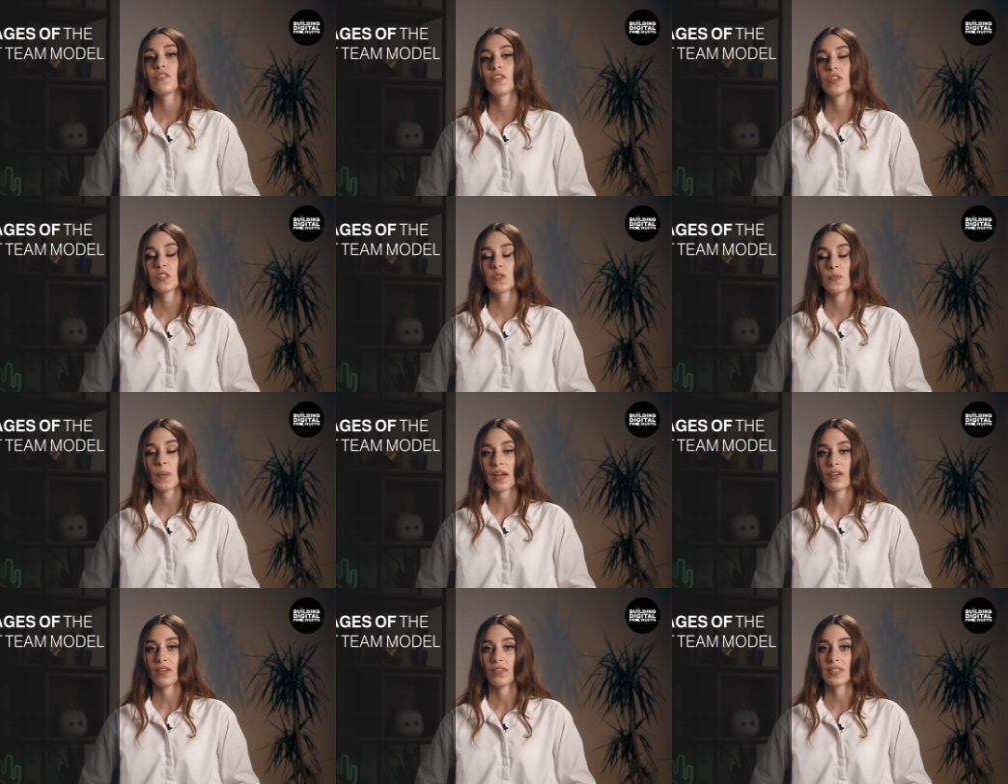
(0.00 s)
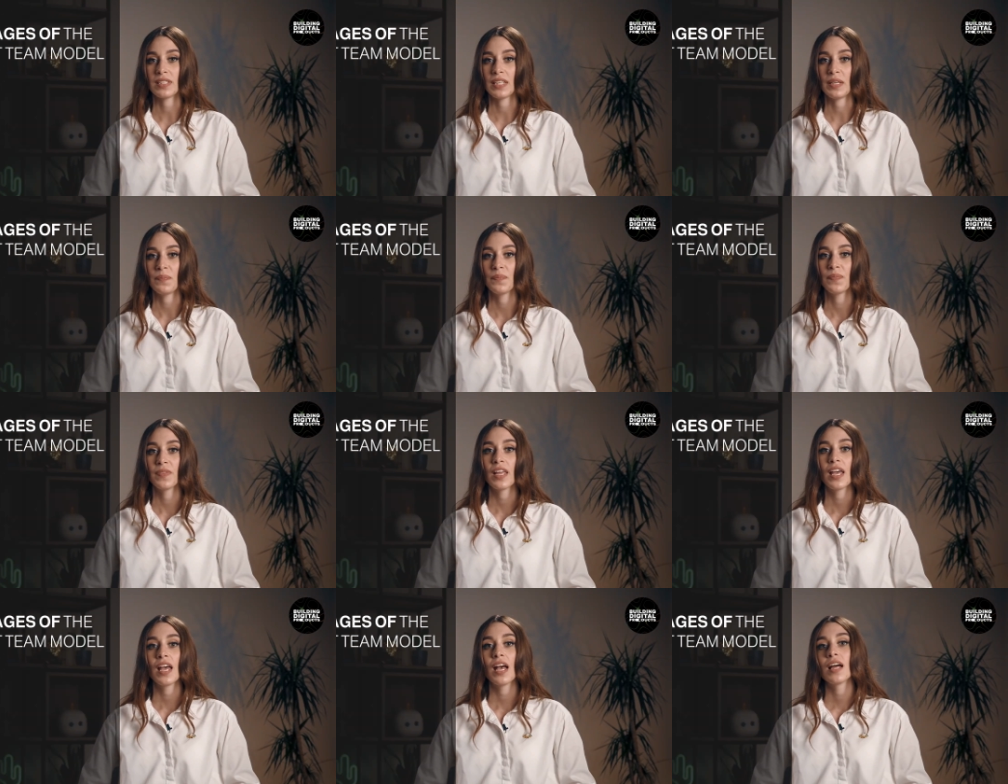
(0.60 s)
Transparency.
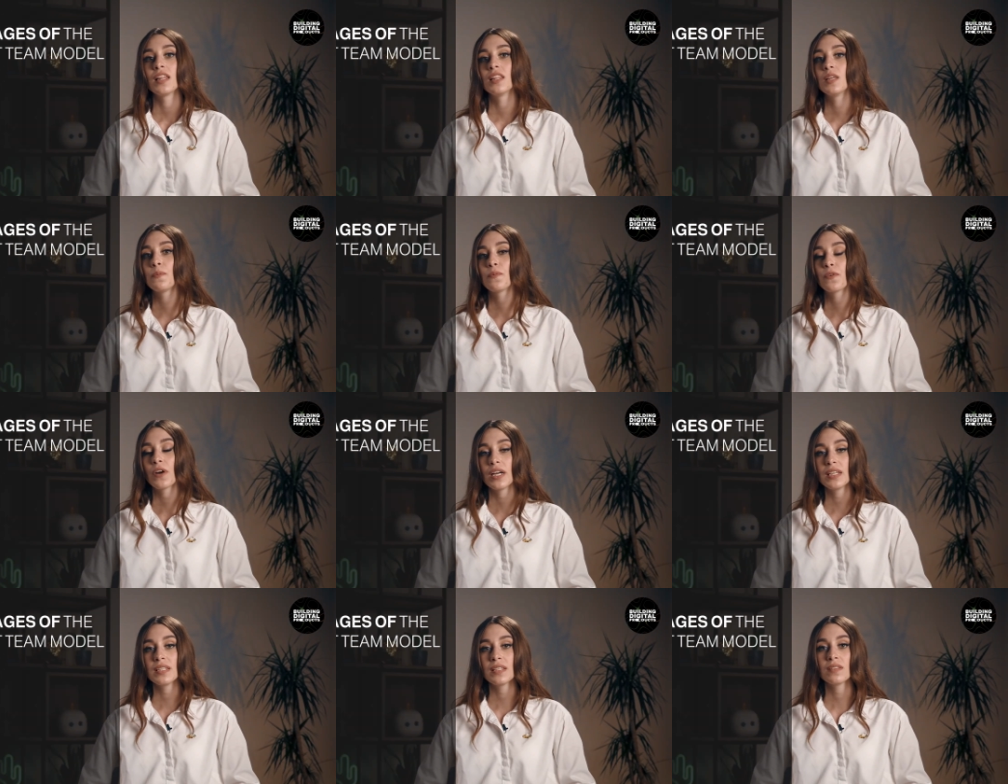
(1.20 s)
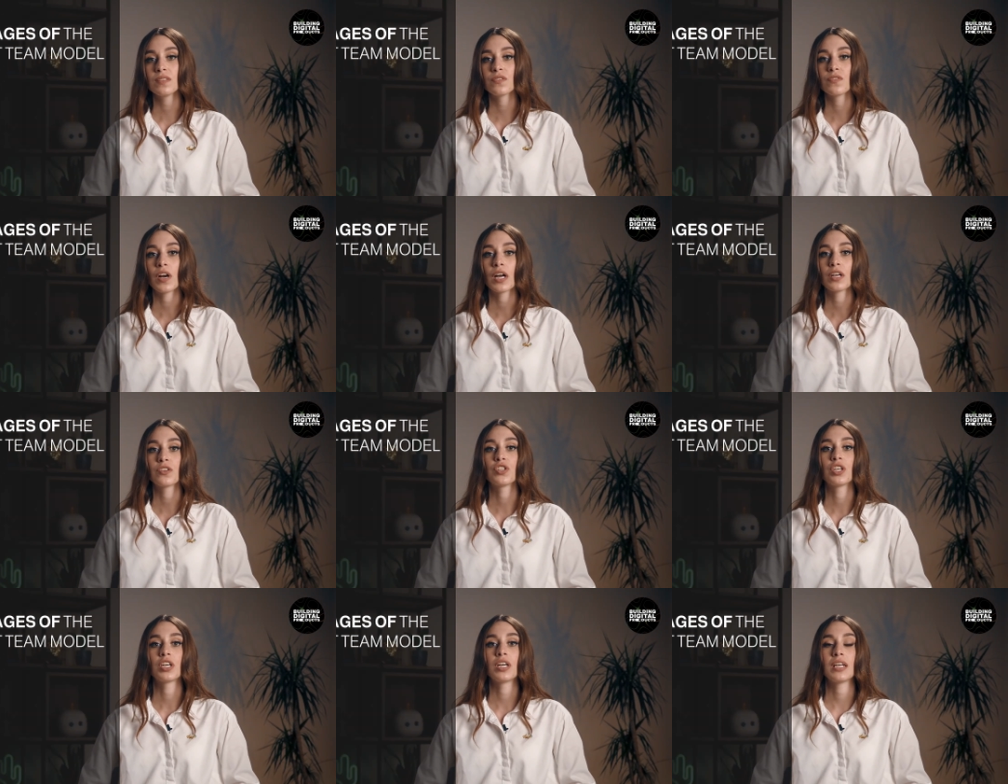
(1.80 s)
The pricing
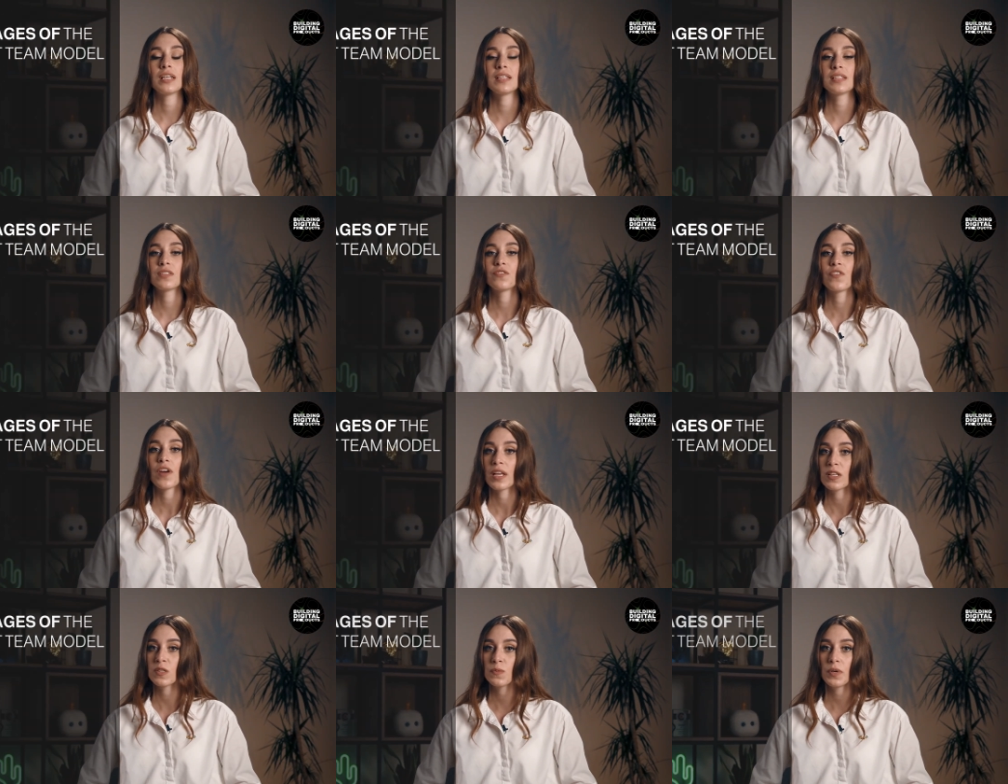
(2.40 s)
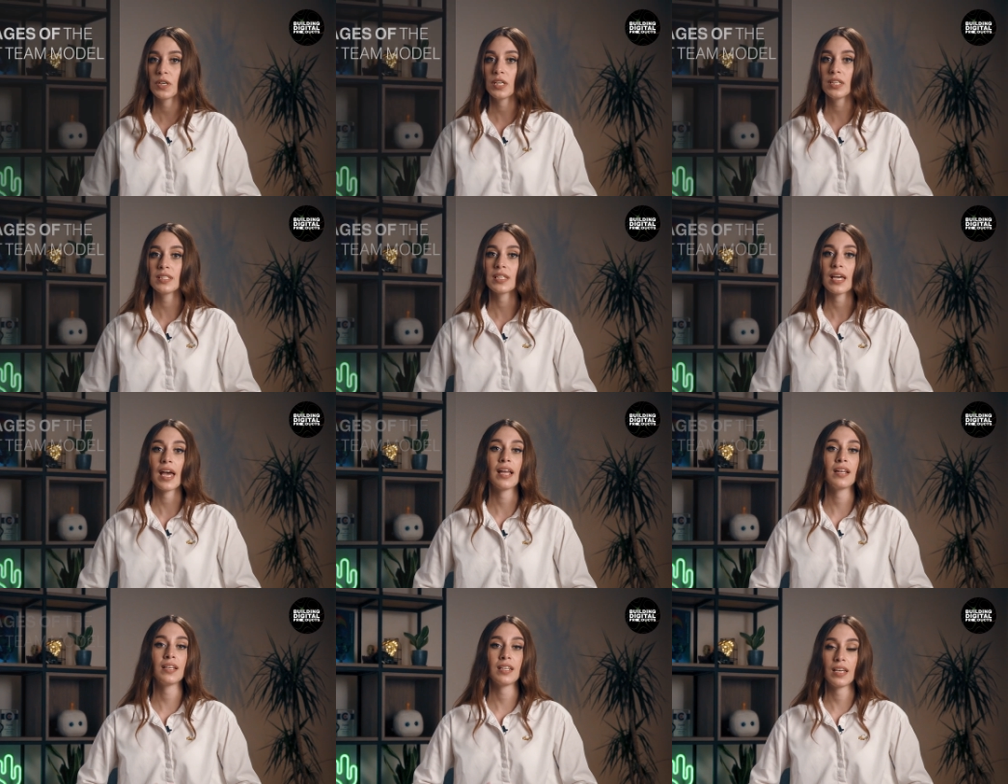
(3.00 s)
structure is transparent
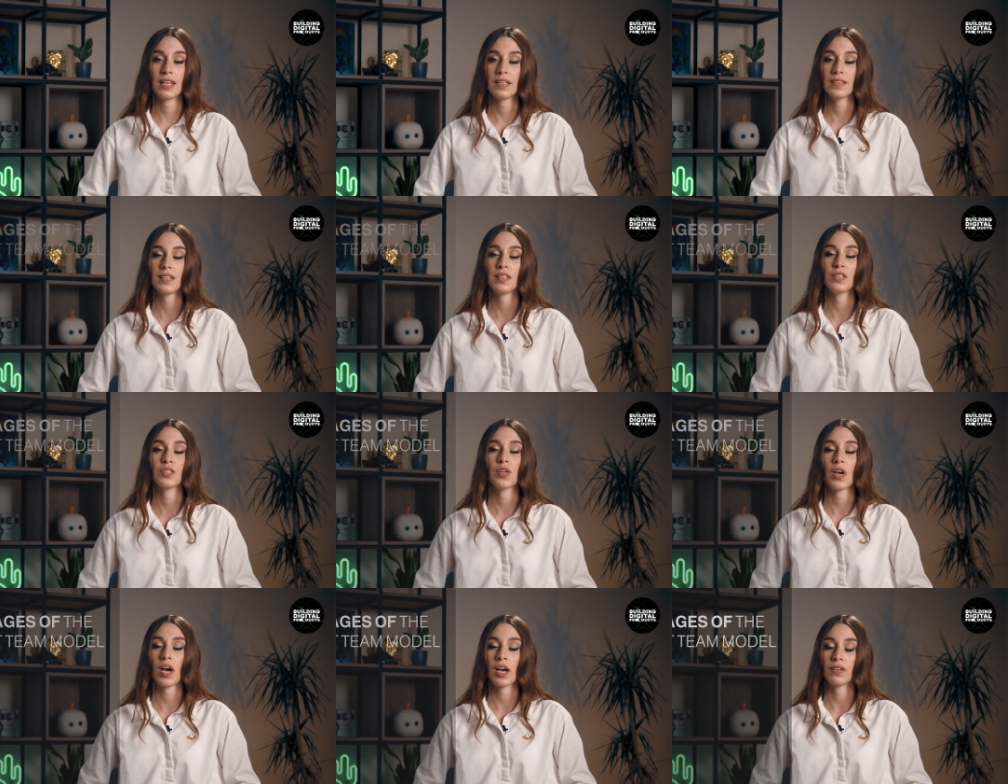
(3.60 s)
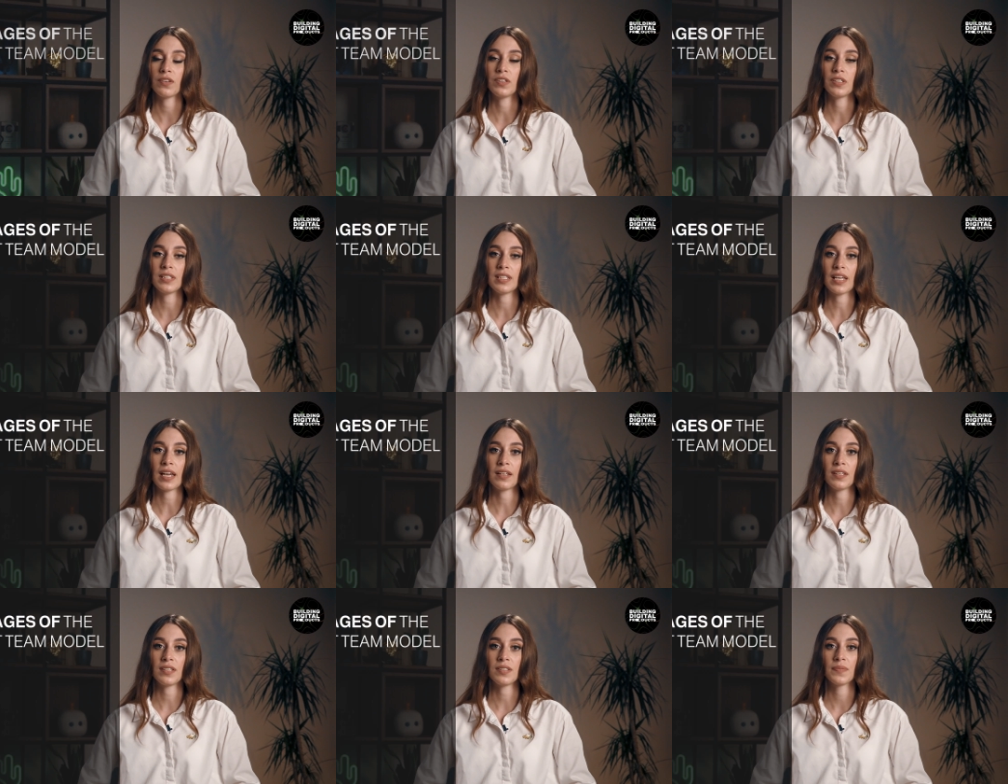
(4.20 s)
and easy to
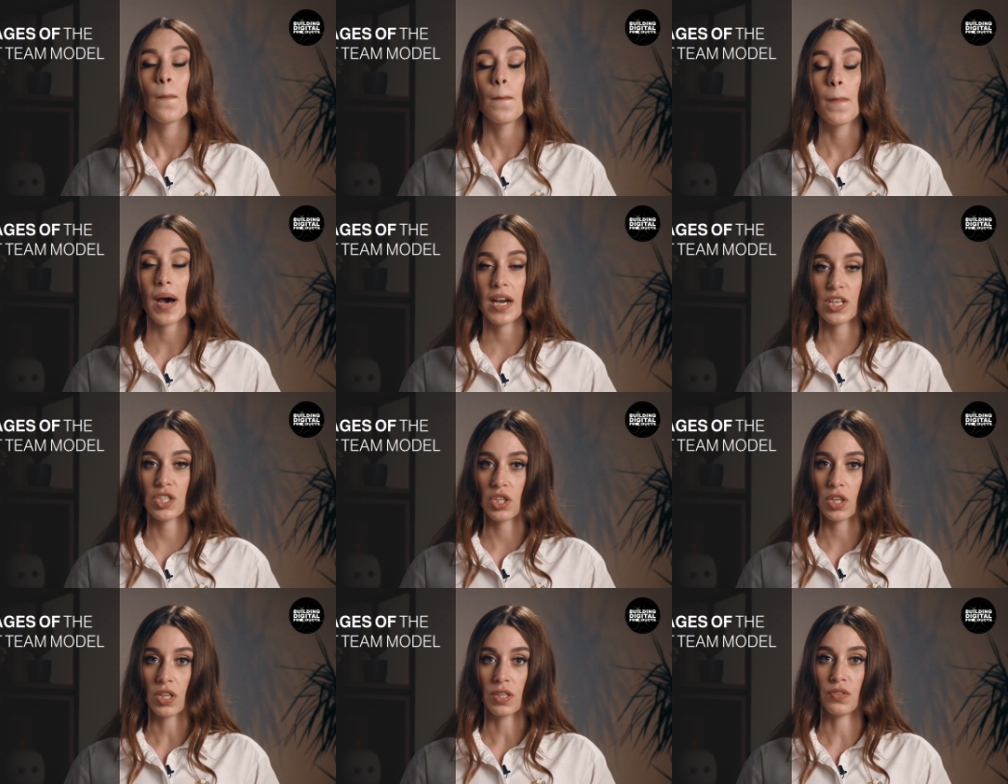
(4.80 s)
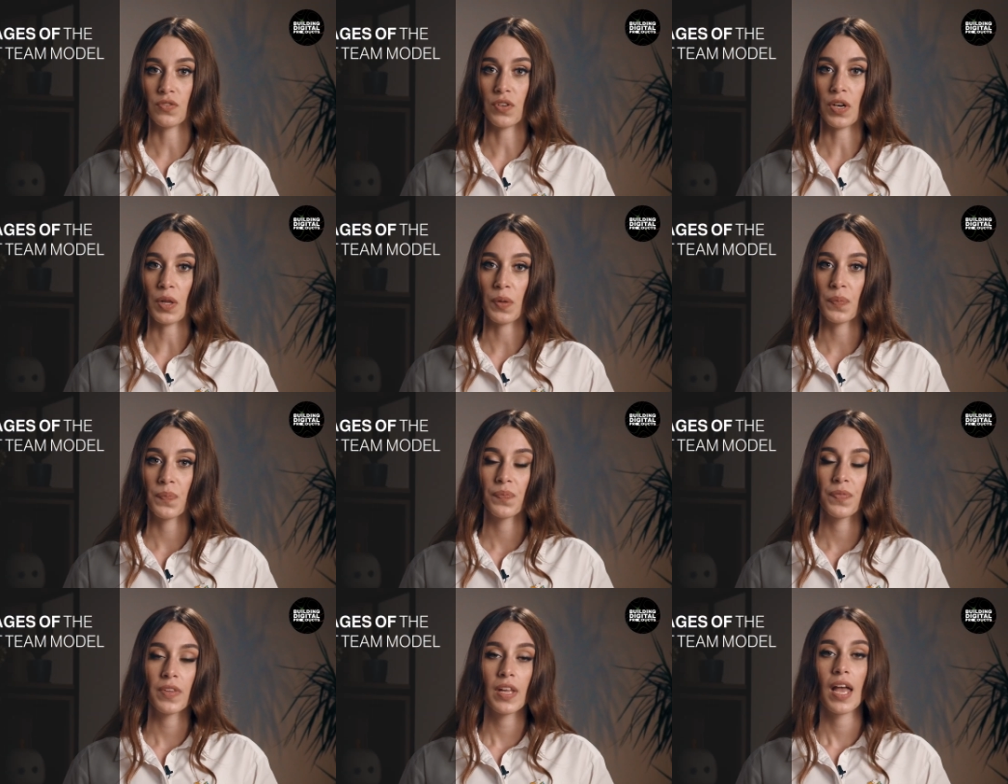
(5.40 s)
understand. Budget control.